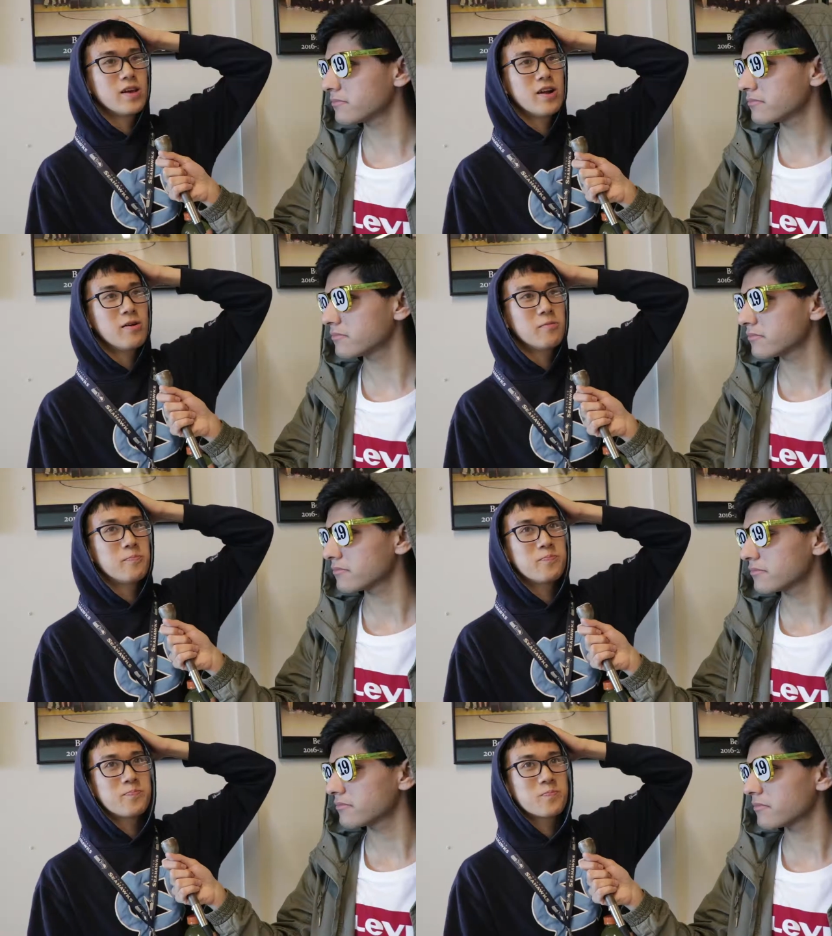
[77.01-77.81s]
Speaker 1: You know,
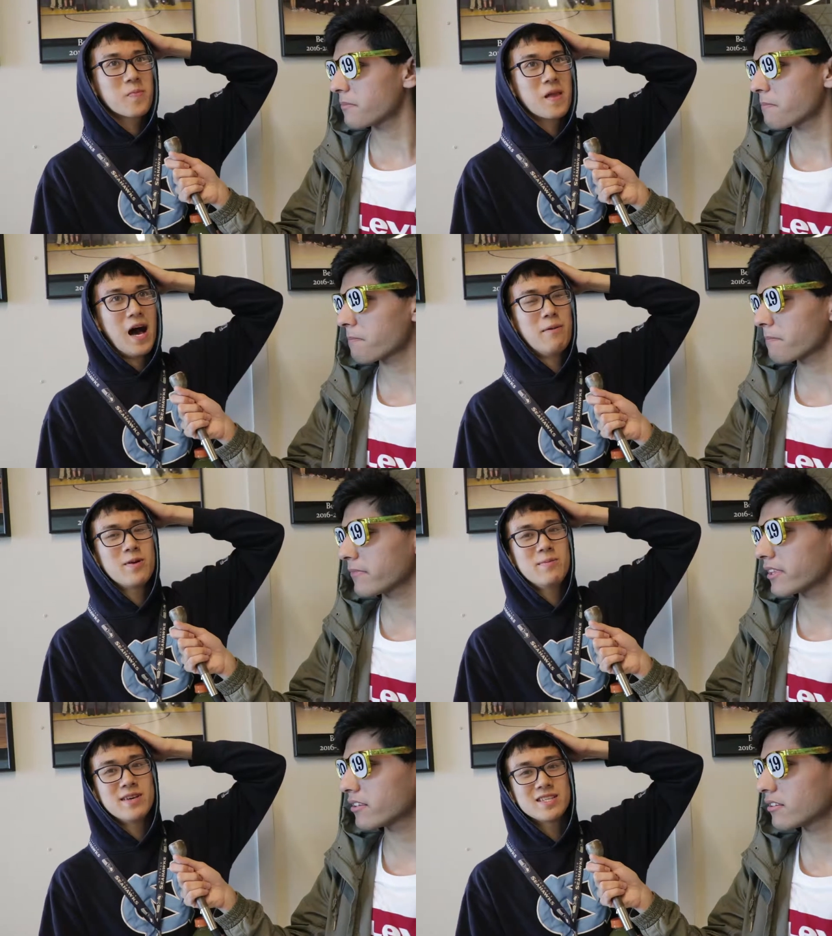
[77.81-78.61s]
I'm
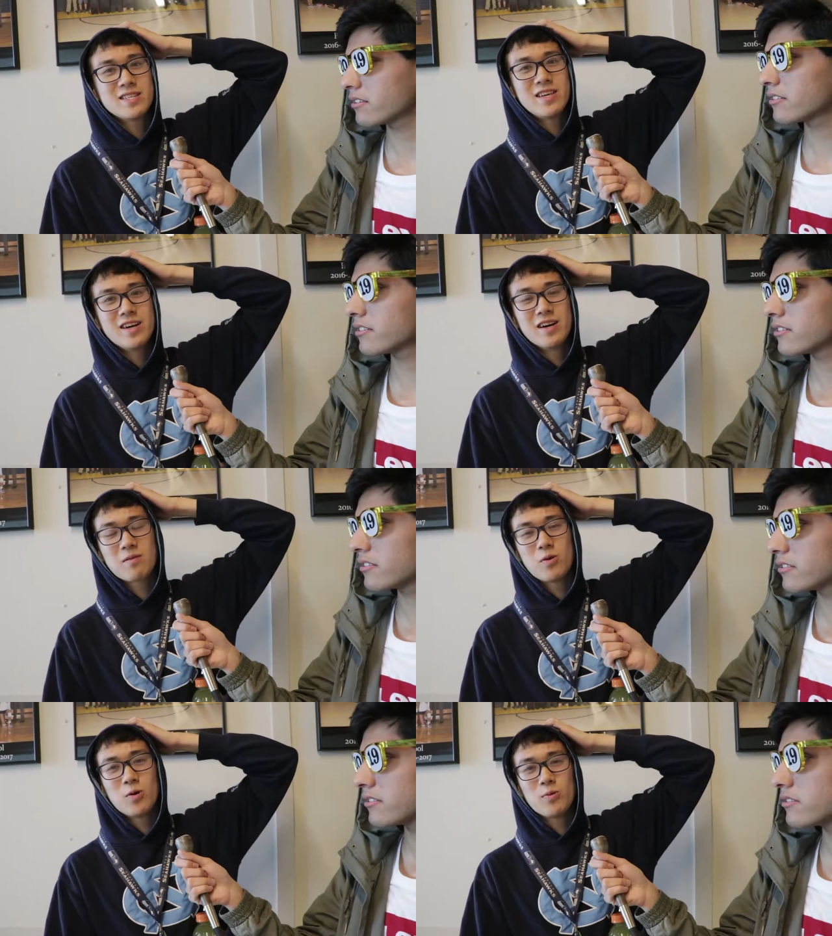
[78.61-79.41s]
gonna miss the uh,
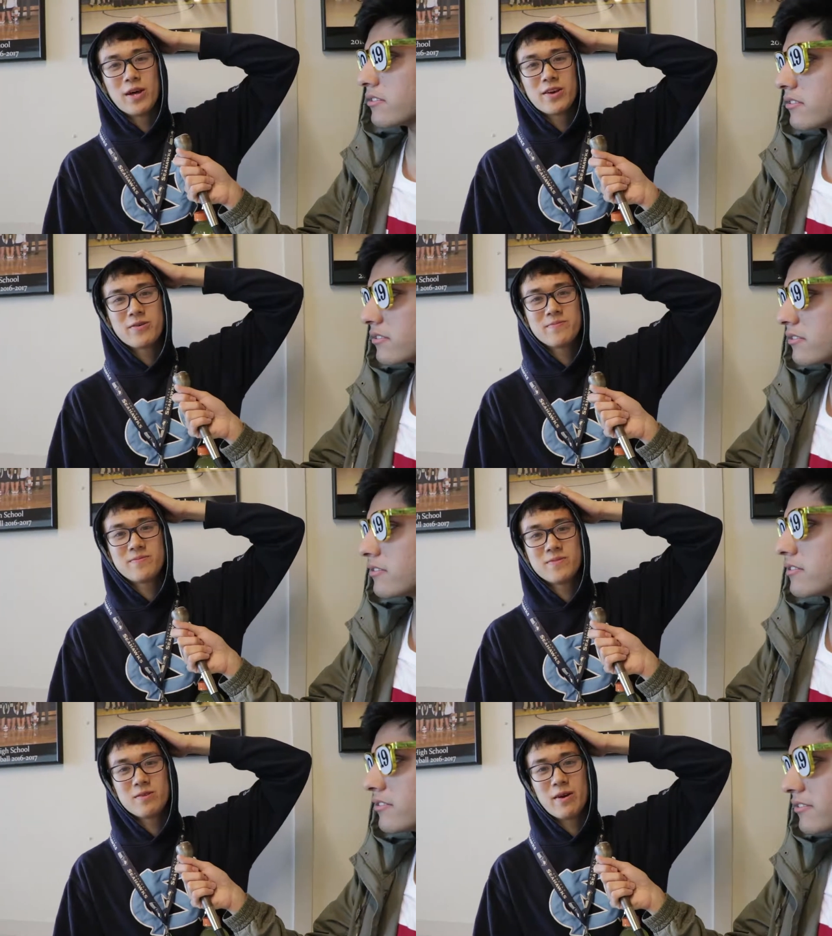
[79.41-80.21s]
cold weather, the